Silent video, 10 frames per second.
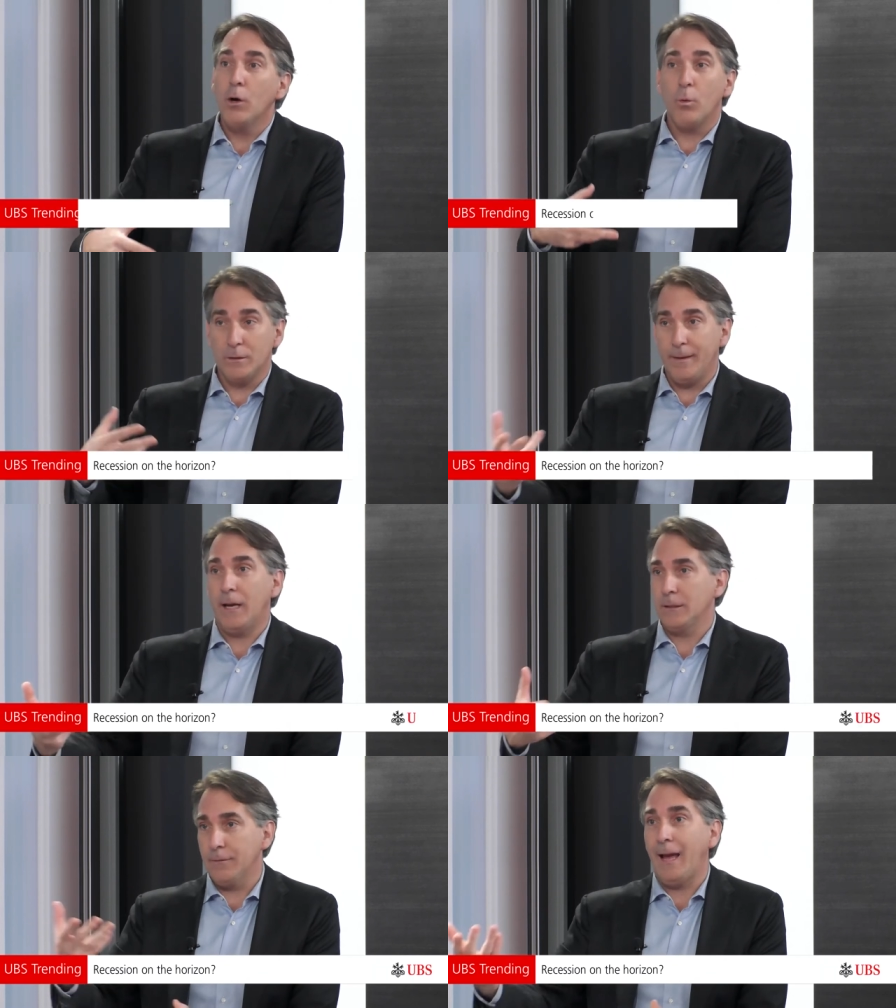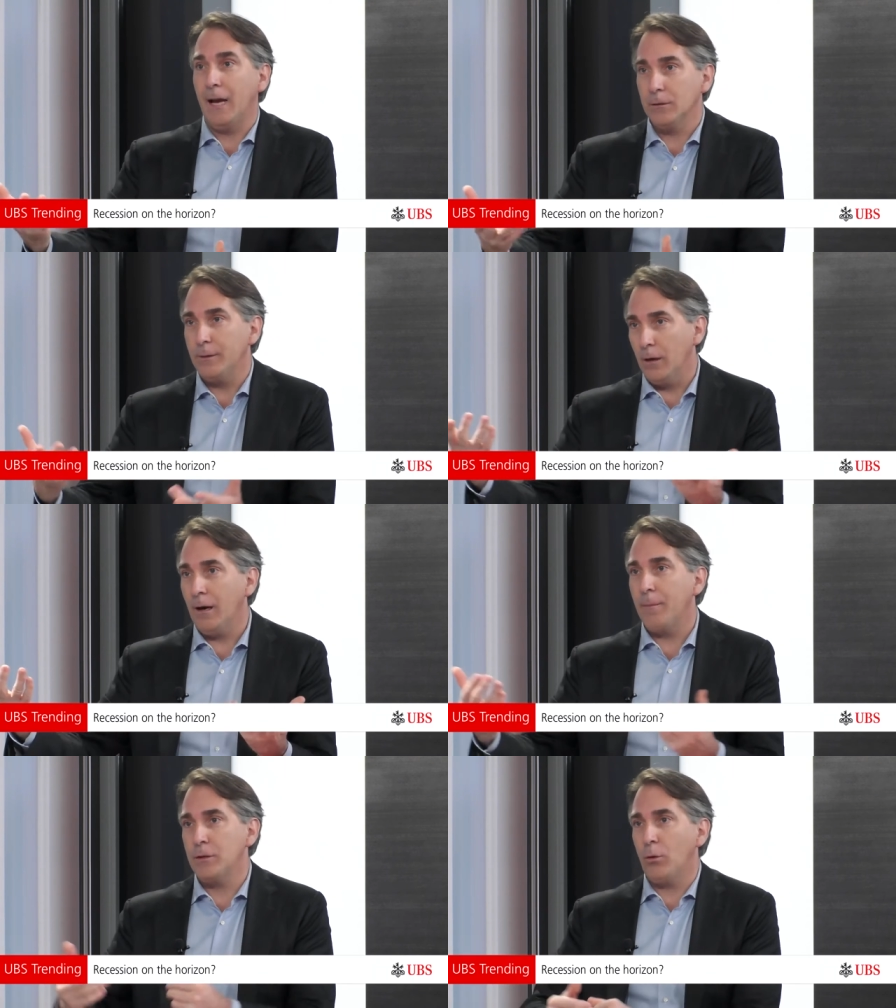was because of gas. We know
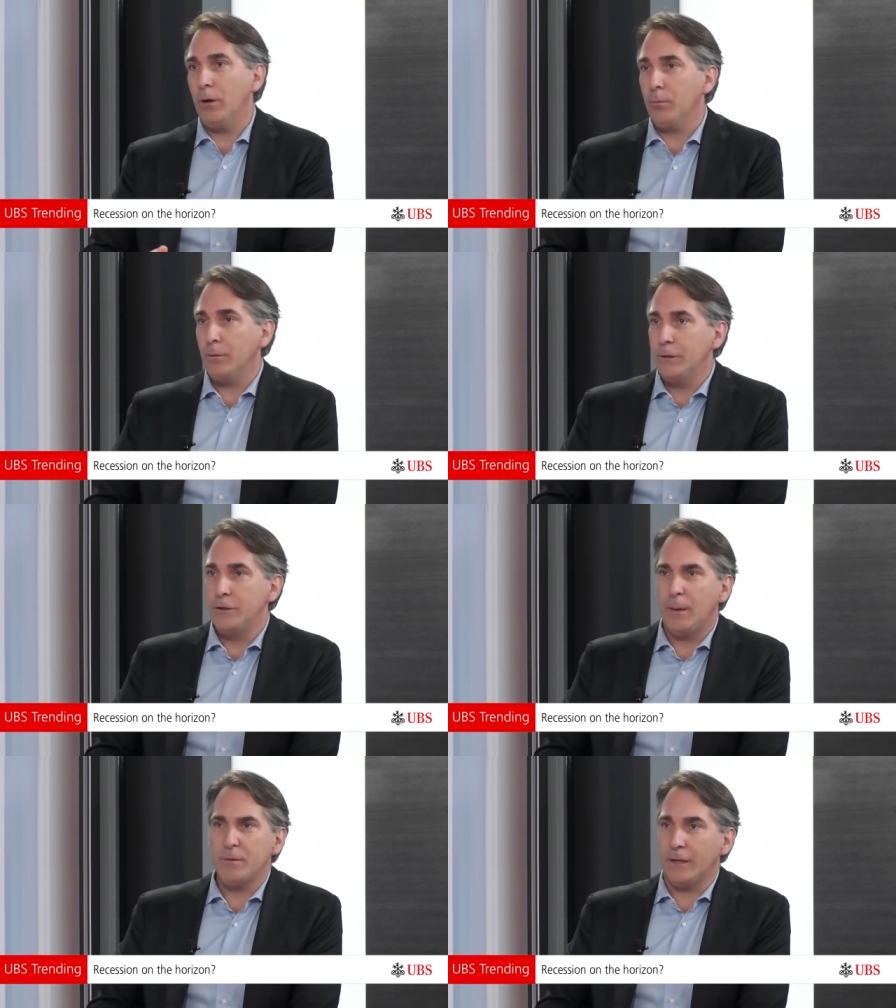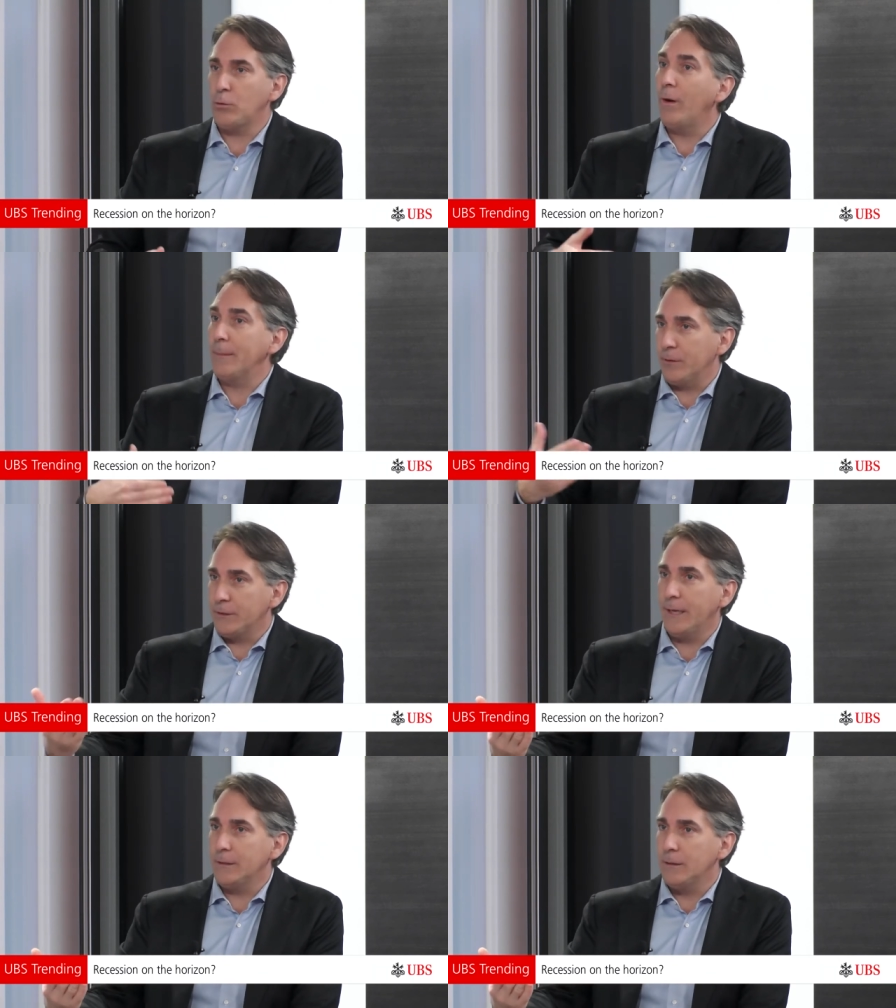how much oil jumped, like
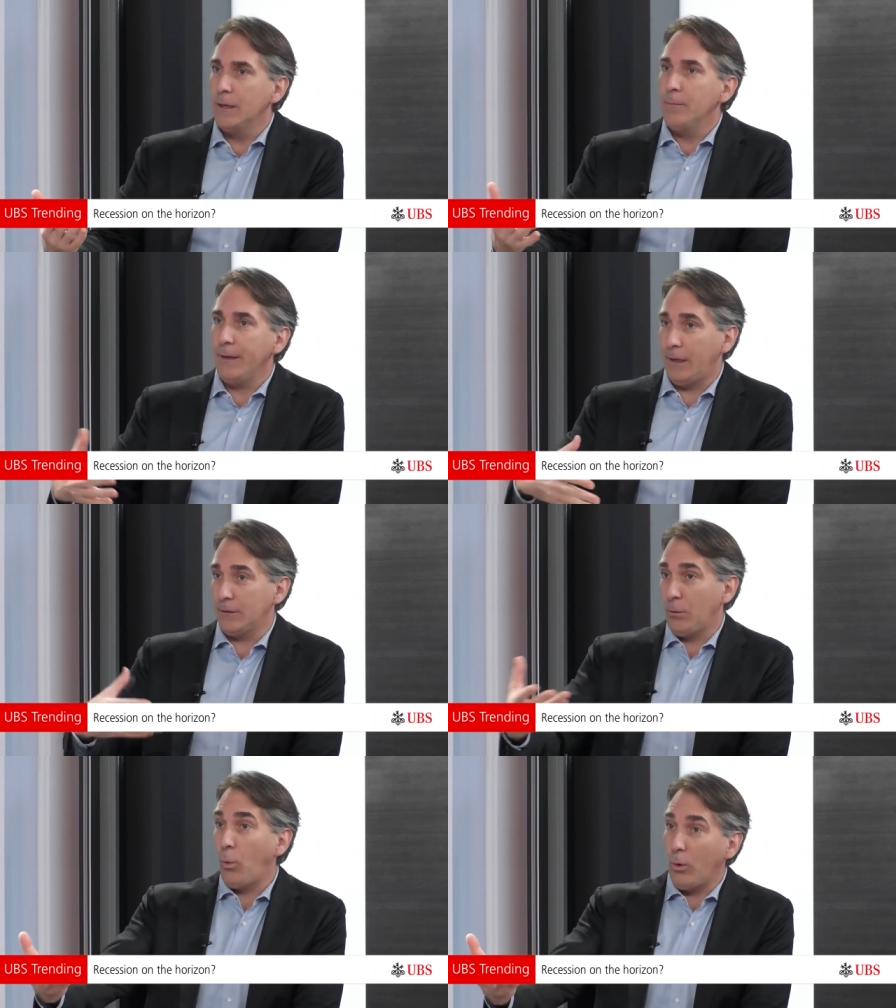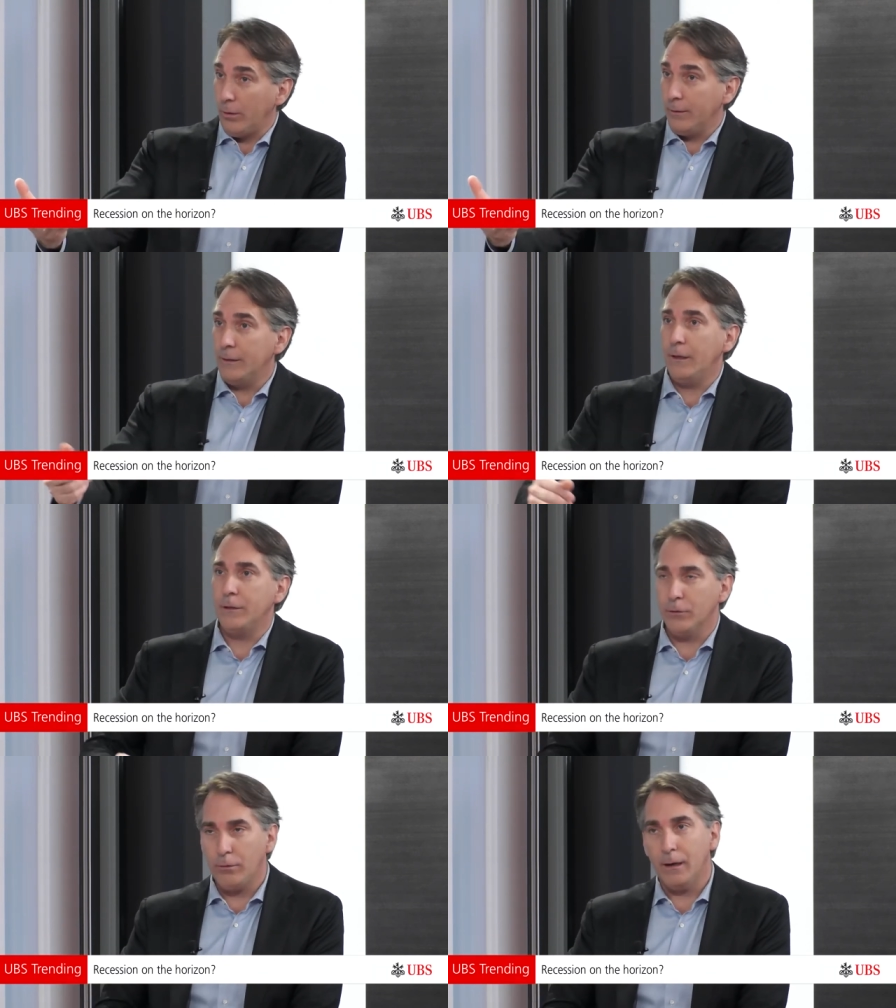20% because of the war in, in
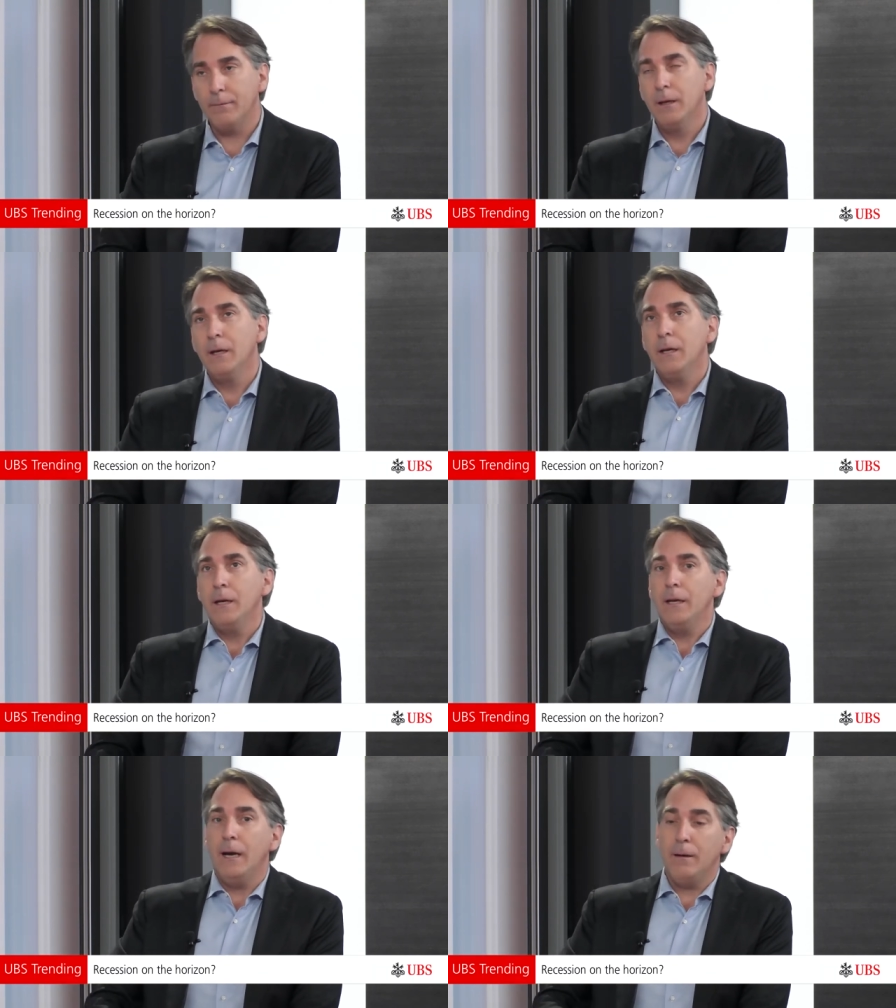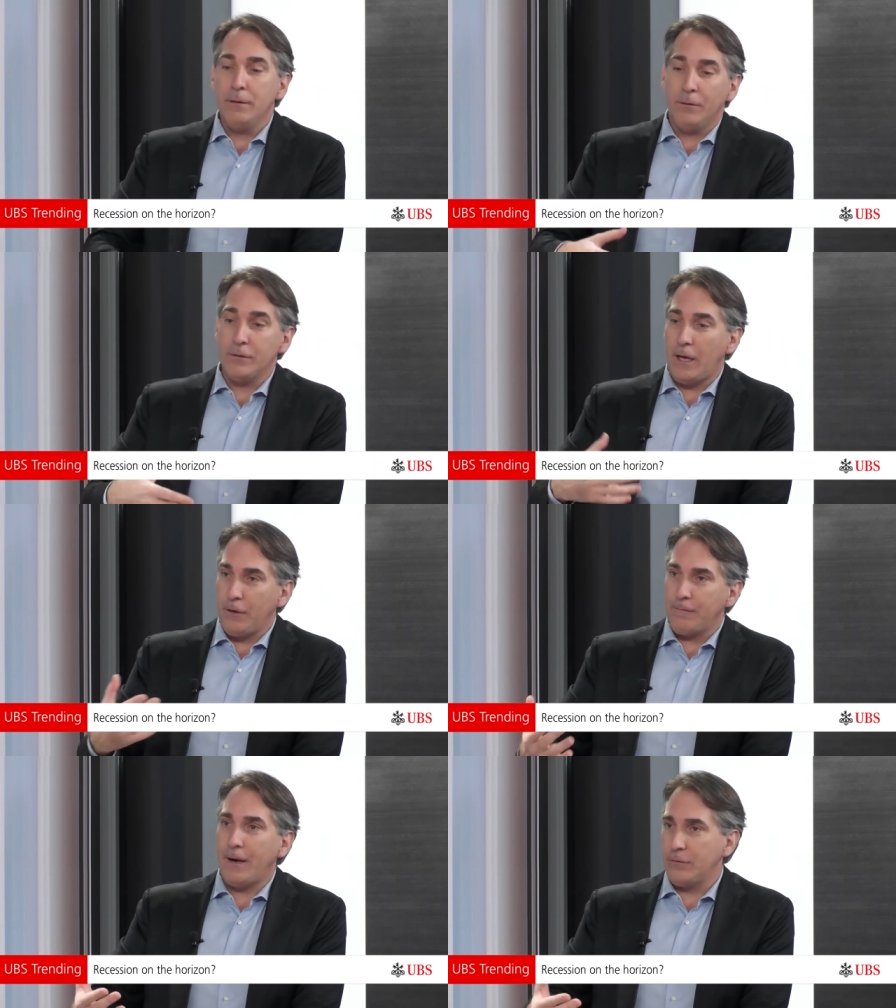Ukraine. Mm -hmm you know, there's
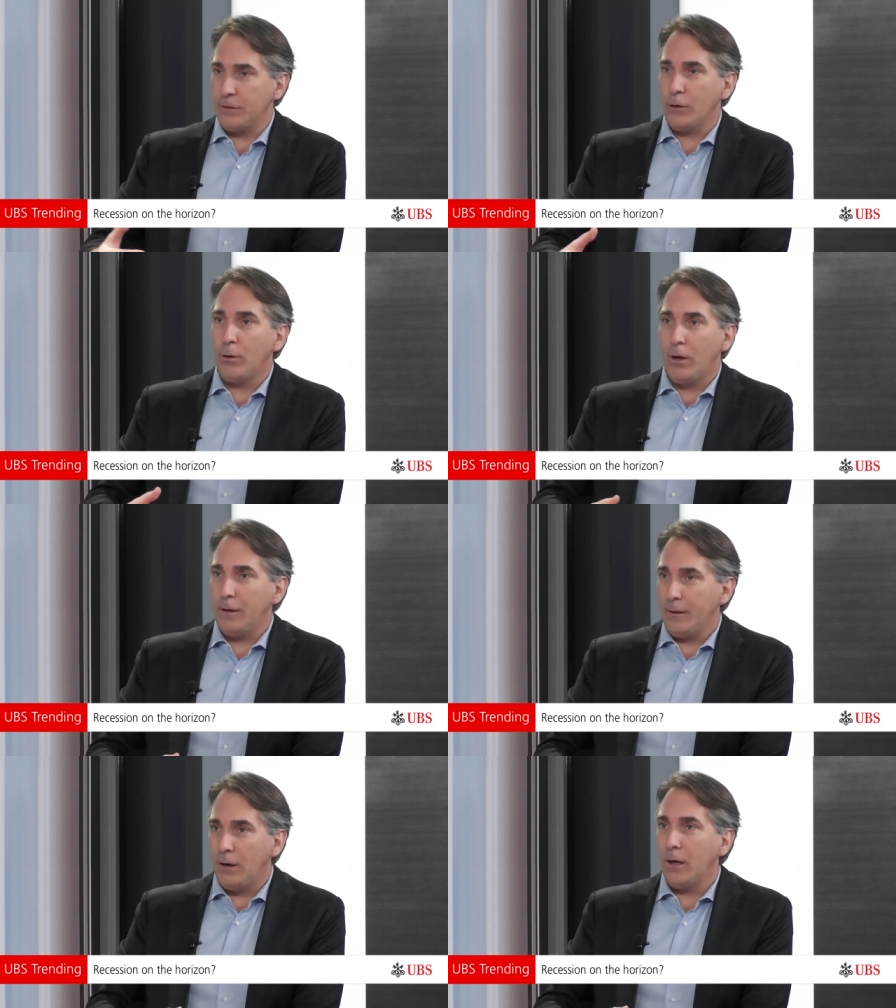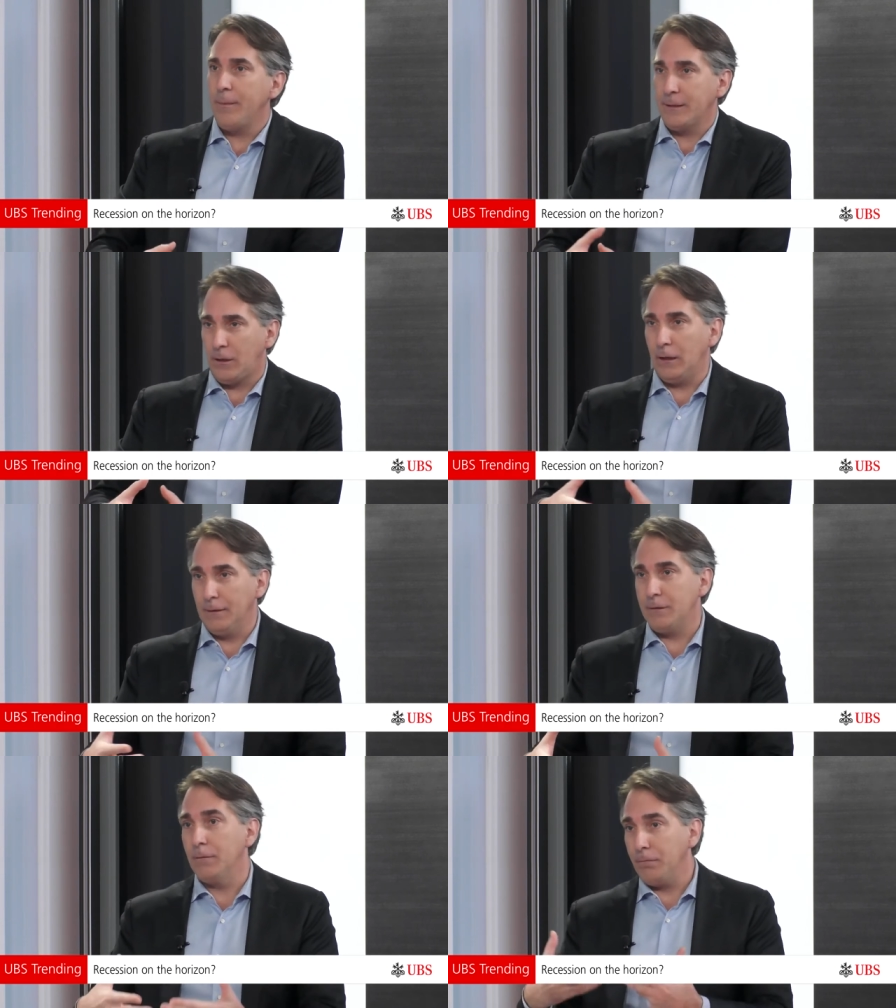other factors that are going on in the economy that's kind of
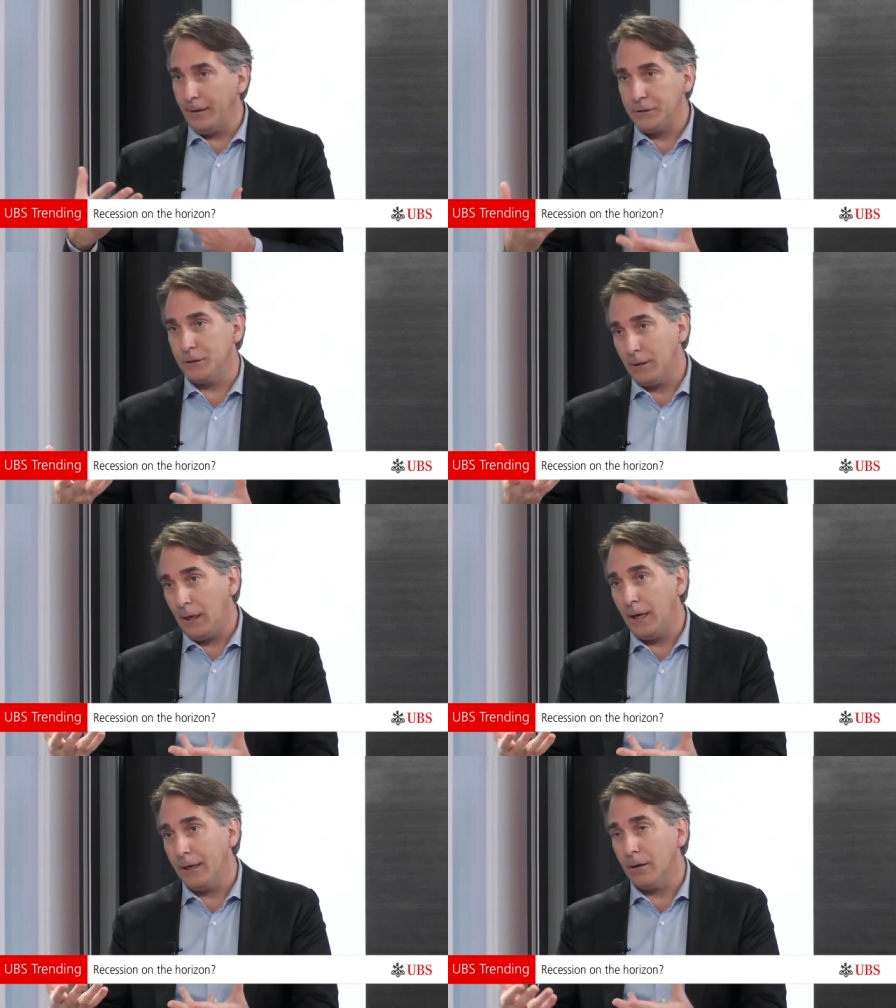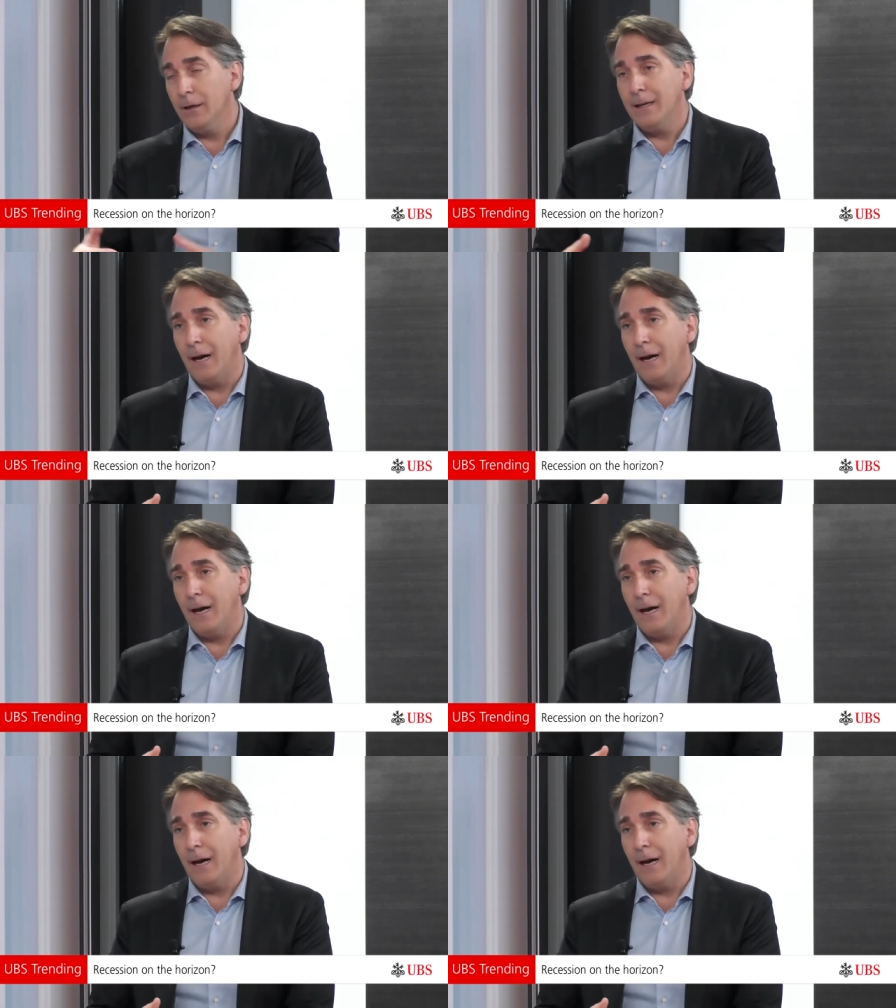lifted inflation higher.